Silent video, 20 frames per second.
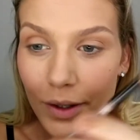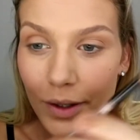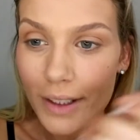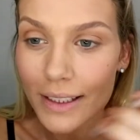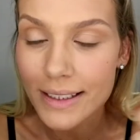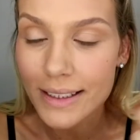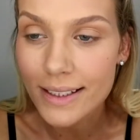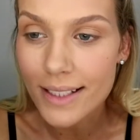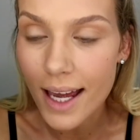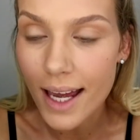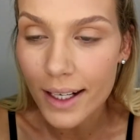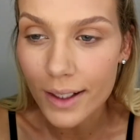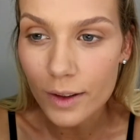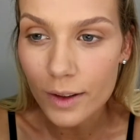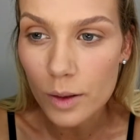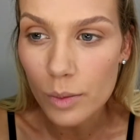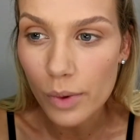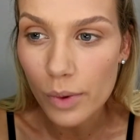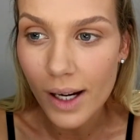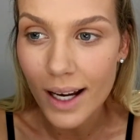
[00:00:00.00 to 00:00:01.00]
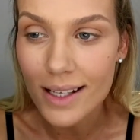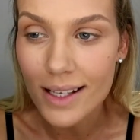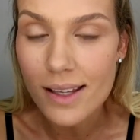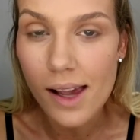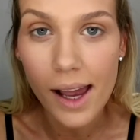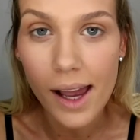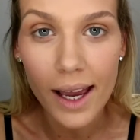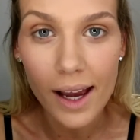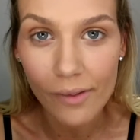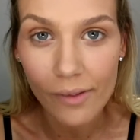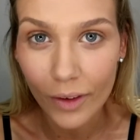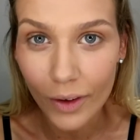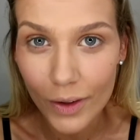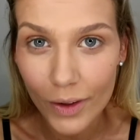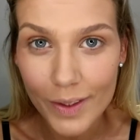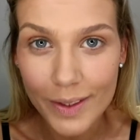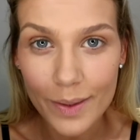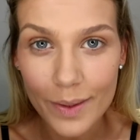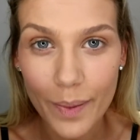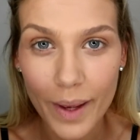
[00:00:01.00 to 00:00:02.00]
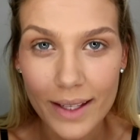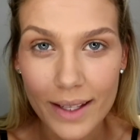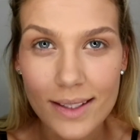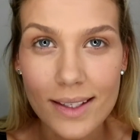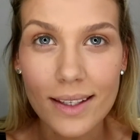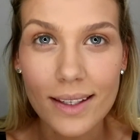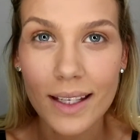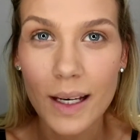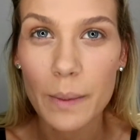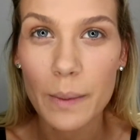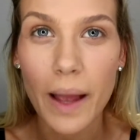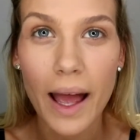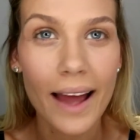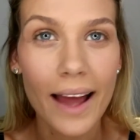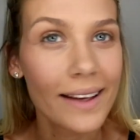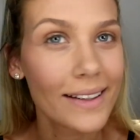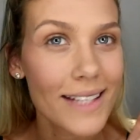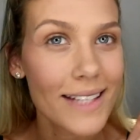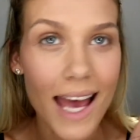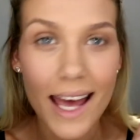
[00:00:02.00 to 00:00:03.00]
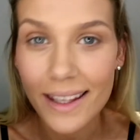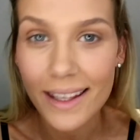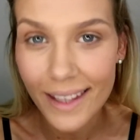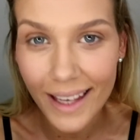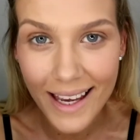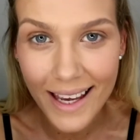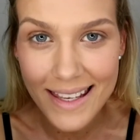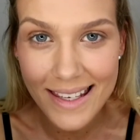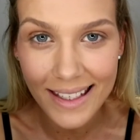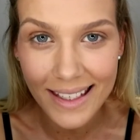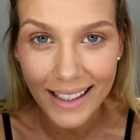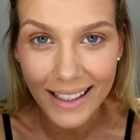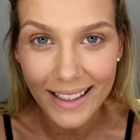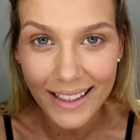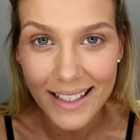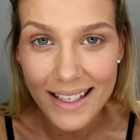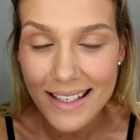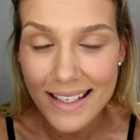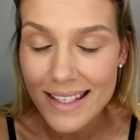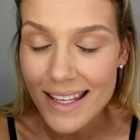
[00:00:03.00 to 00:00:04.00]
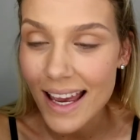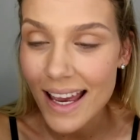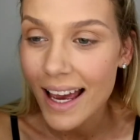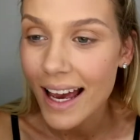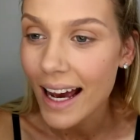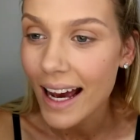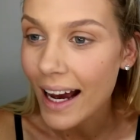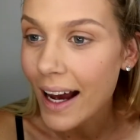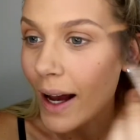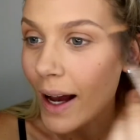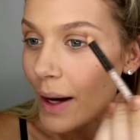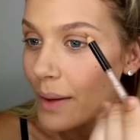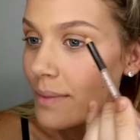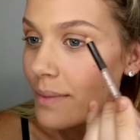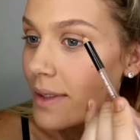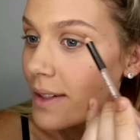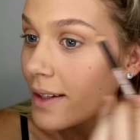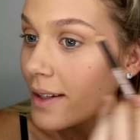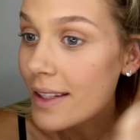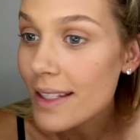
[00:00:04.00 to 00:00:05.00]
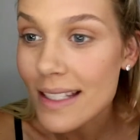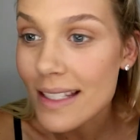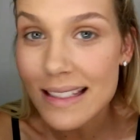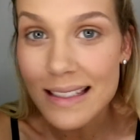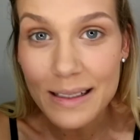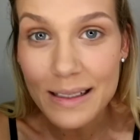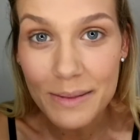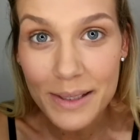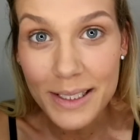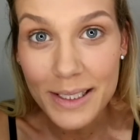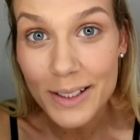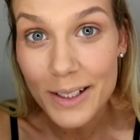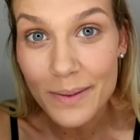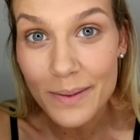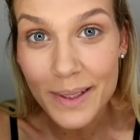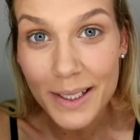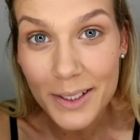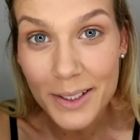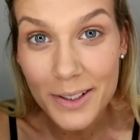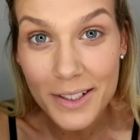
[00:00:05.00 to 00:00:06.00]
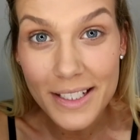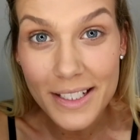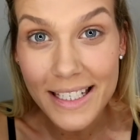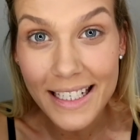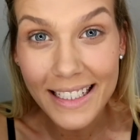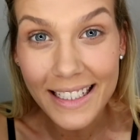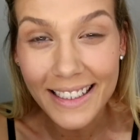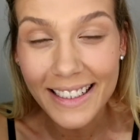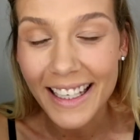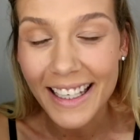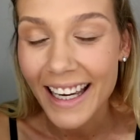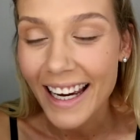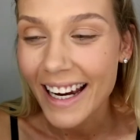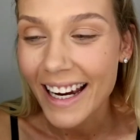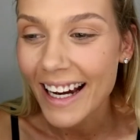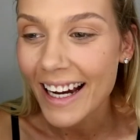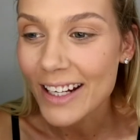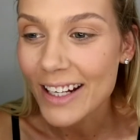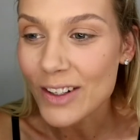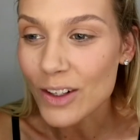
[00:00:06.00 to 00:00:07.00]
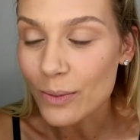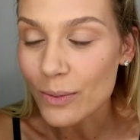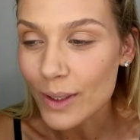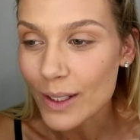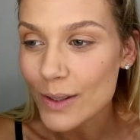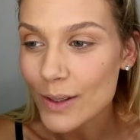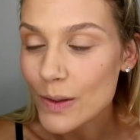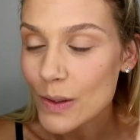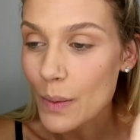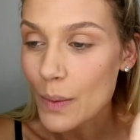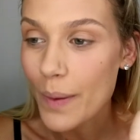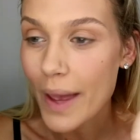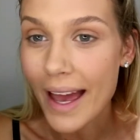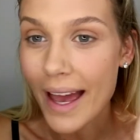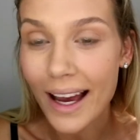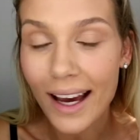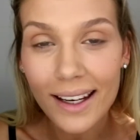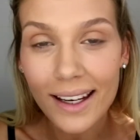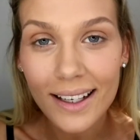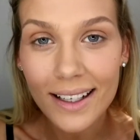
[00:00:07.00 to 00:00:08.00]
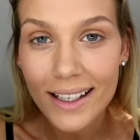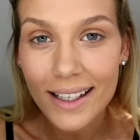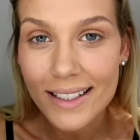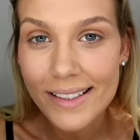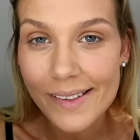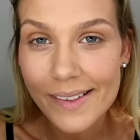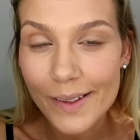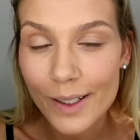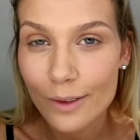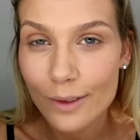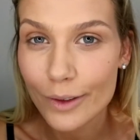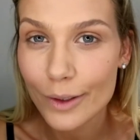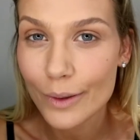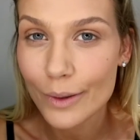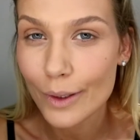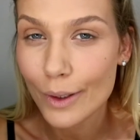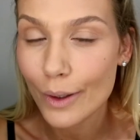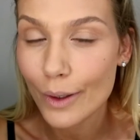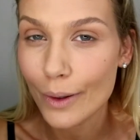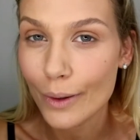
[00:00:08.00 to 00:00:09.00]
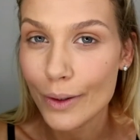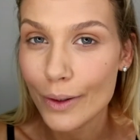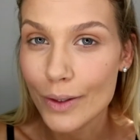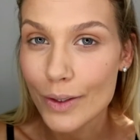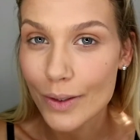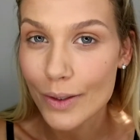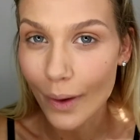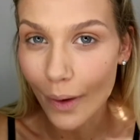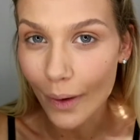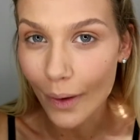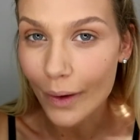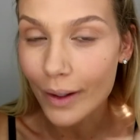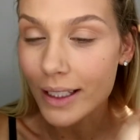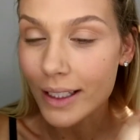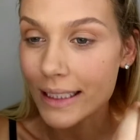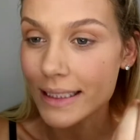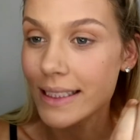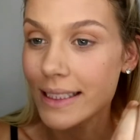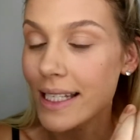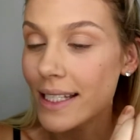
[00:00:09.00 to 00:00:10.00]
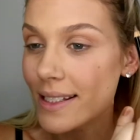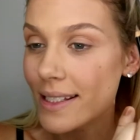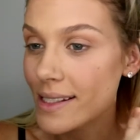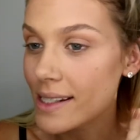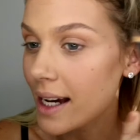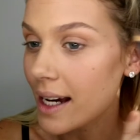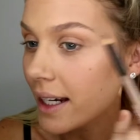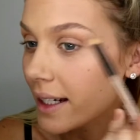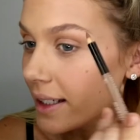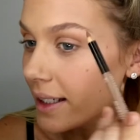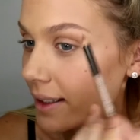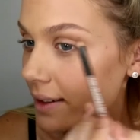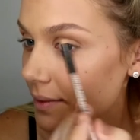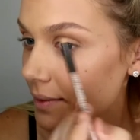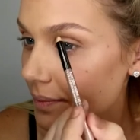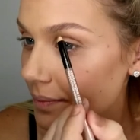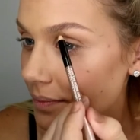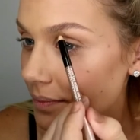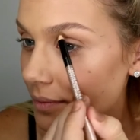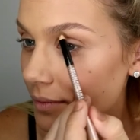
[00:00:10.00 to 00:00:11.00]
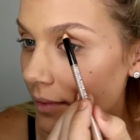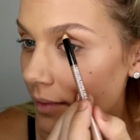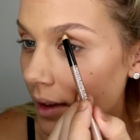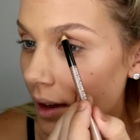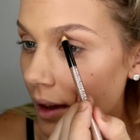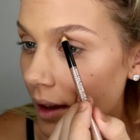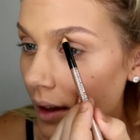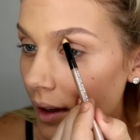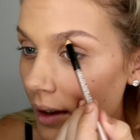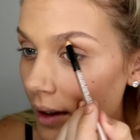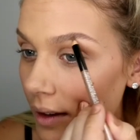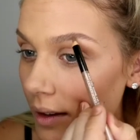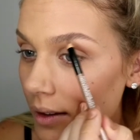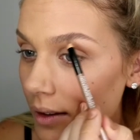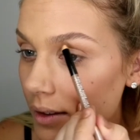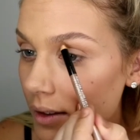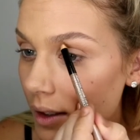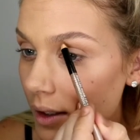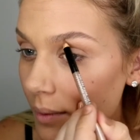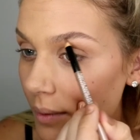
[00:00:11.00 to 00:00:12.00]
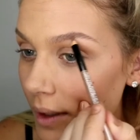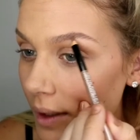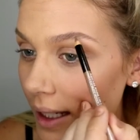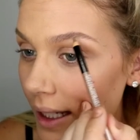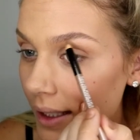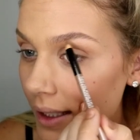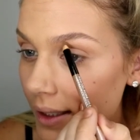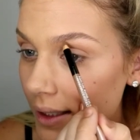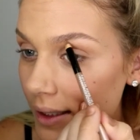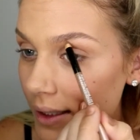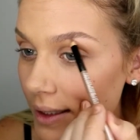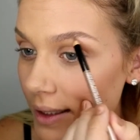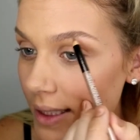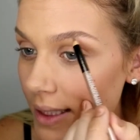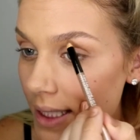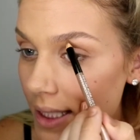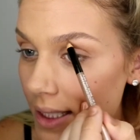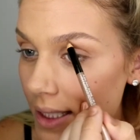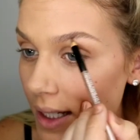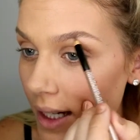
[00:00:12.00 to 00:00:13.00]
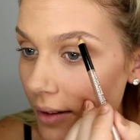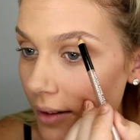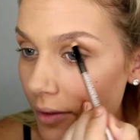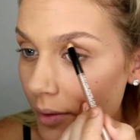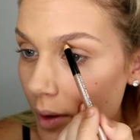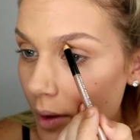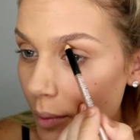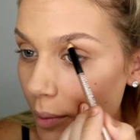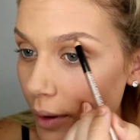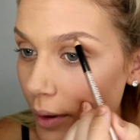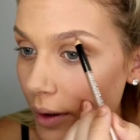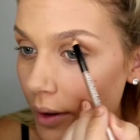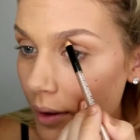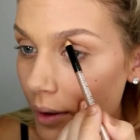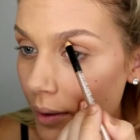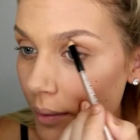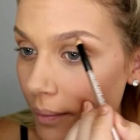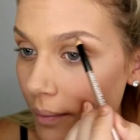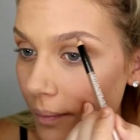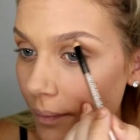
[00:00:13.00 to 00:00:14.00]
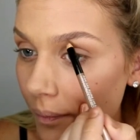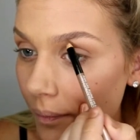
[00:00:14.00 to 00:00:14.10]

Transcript: in starting on the brows, I haven't used a pencil in about 10,000 years. So this is going to be extremely interesting. I normally use a powder, as a lot of you would know. So let's get started. So I'm lightly just going to start from the bottom